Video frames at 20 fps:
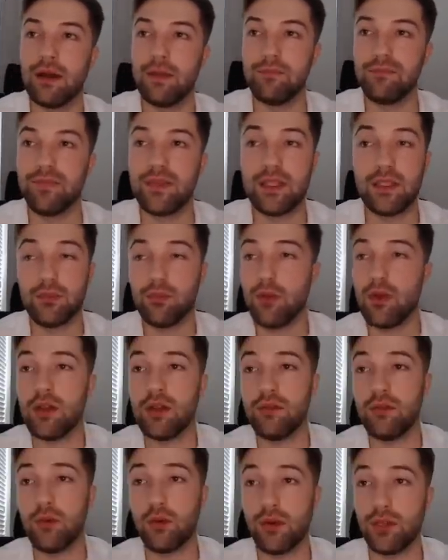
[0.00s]
This
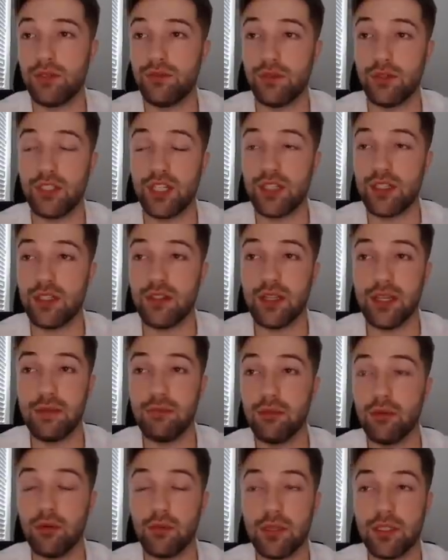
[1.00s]
one, of course, for Chase
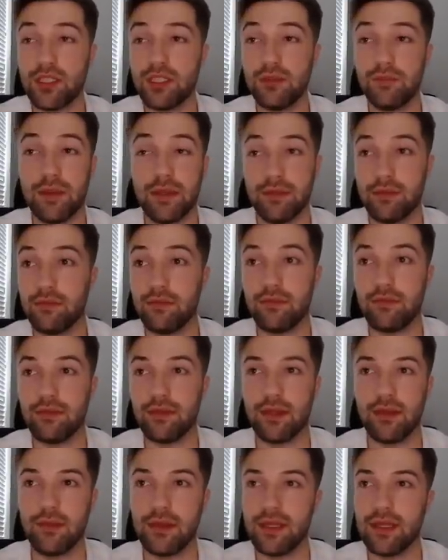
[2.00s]
Claypool, which has been,
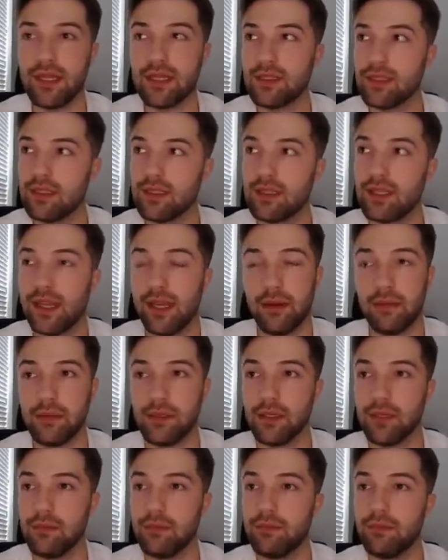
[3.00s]
that
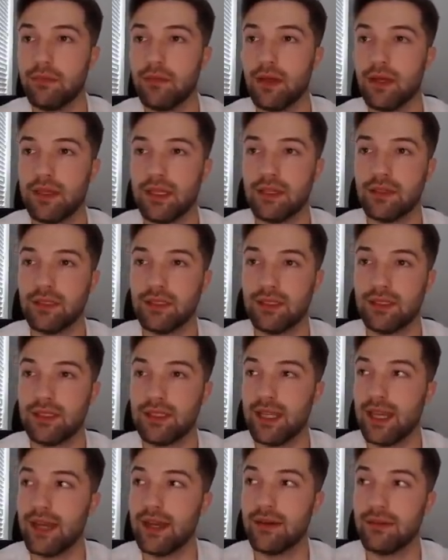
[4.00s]
was a
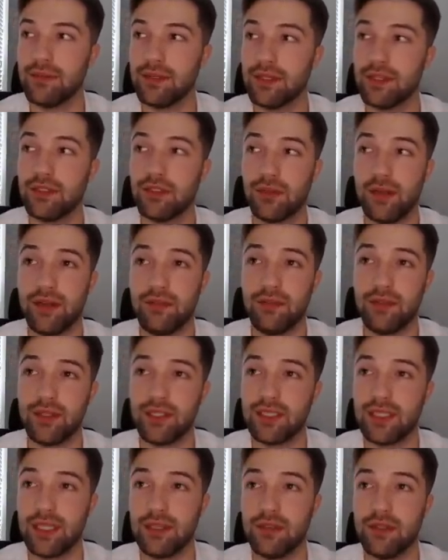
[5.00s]
damn good trade for
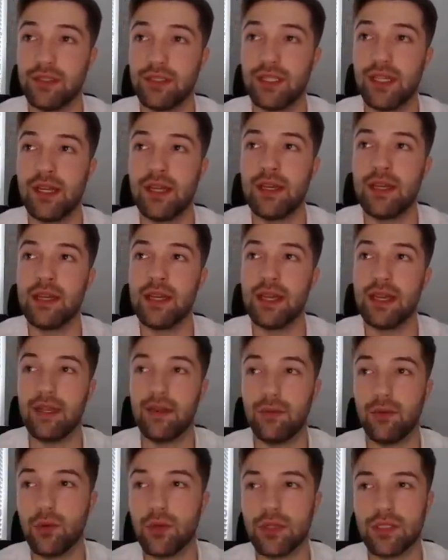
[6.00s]
the Steelers.
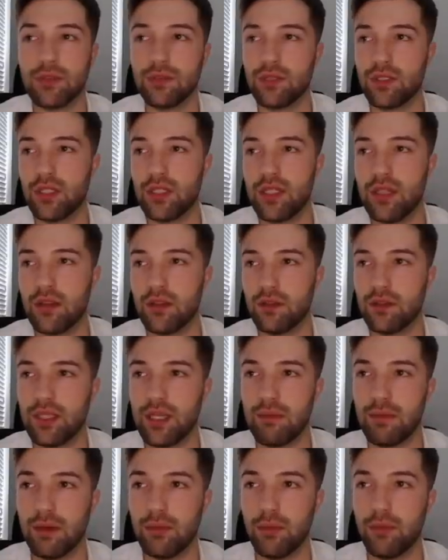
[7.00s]
And, of course, it was to the other
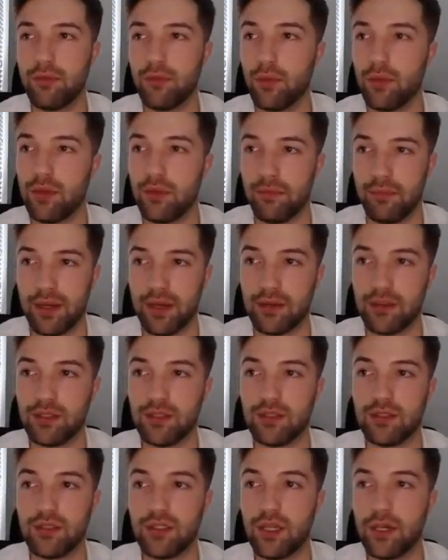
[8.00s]
team I root for, the
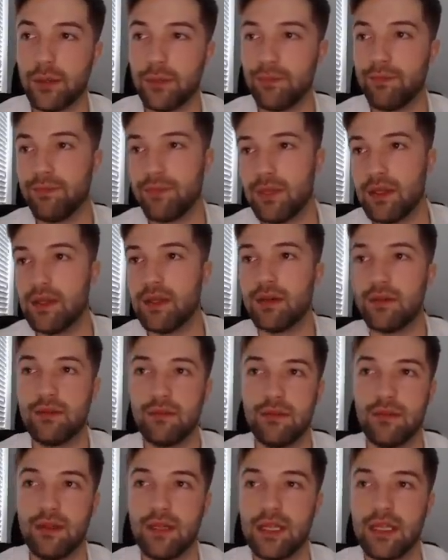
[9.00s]
Bears. So,
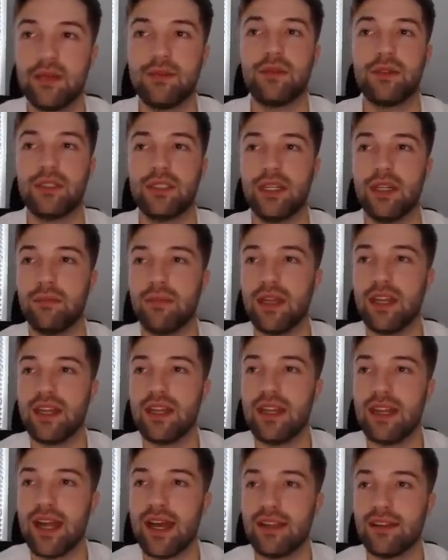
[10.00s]
it was going to be a
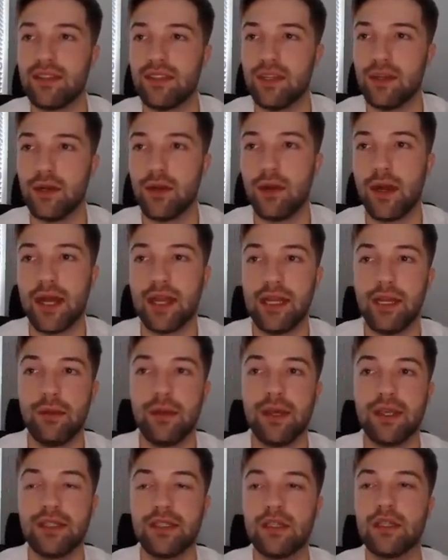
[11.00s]
net zero
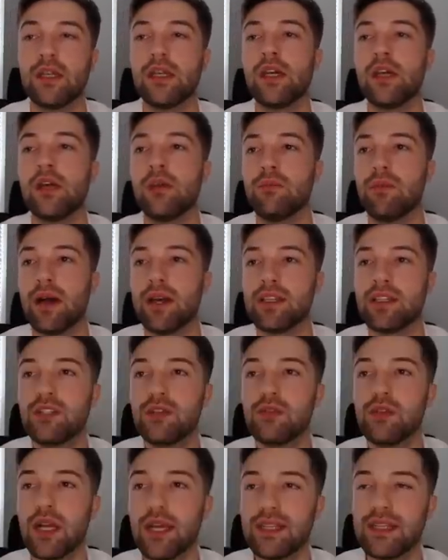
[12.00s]
anyways. But I
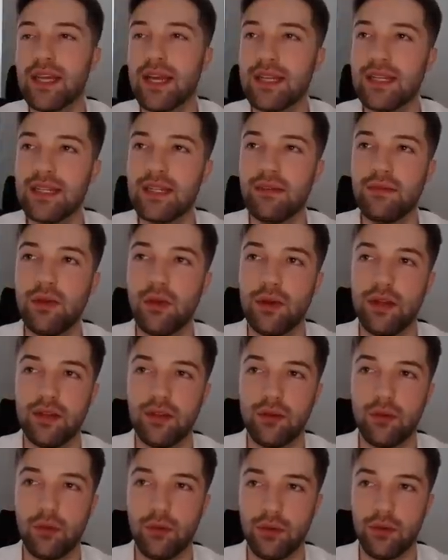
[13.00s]
do like the idea of going
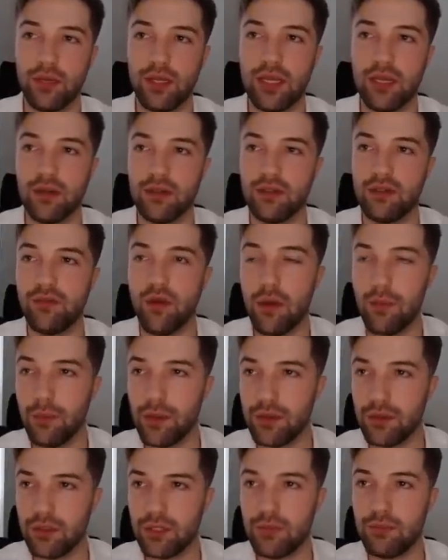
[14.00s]
in corner here. Devon
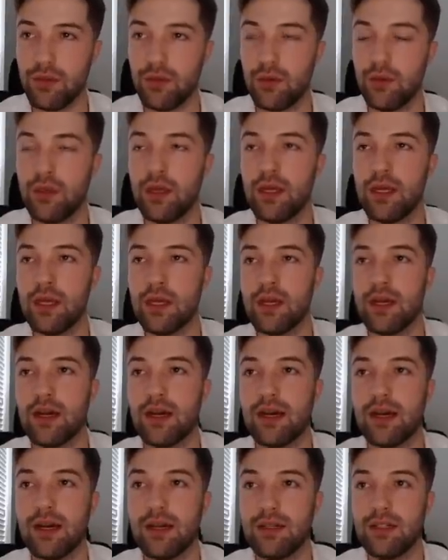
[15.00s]
Witherspoon,
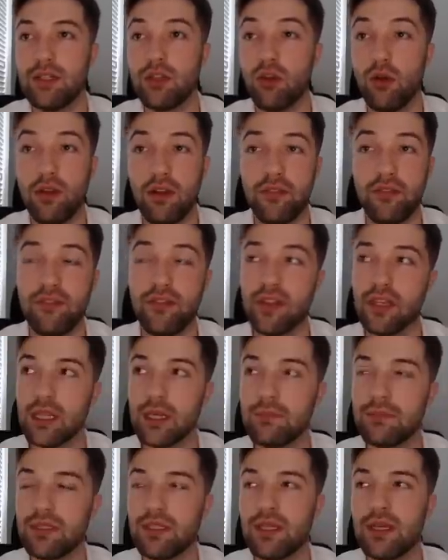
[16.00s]
Clark
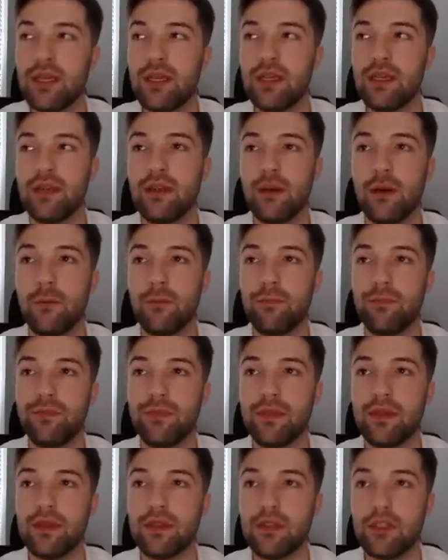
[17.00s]
Phillips.
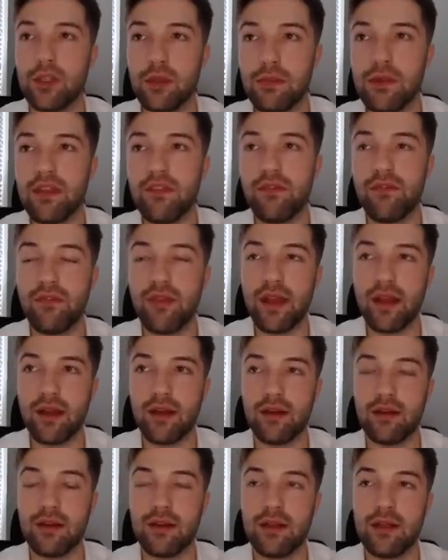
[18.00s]
To be
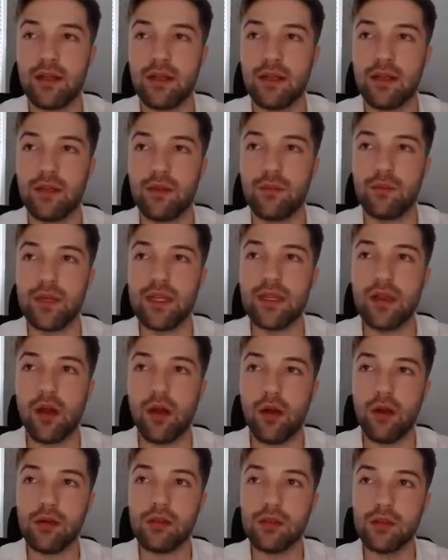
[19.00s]
fair, we
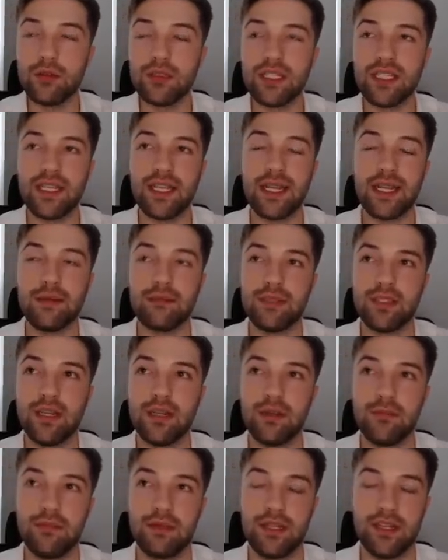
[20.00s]
are losing Cam
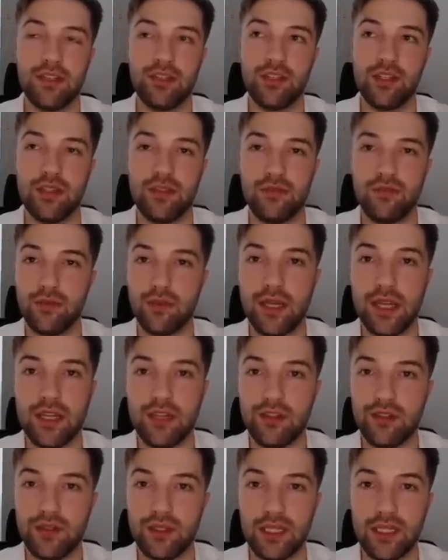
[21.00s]
Sutton potentially to free
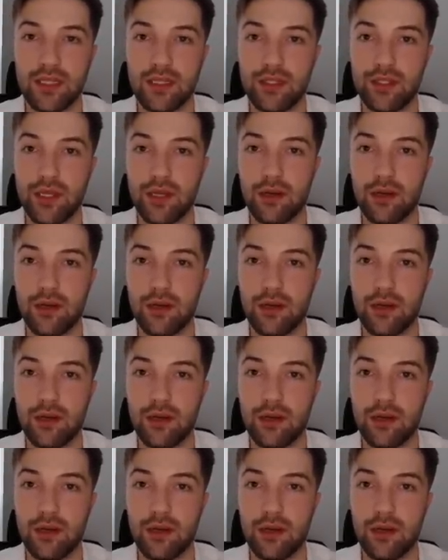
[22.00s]
agency this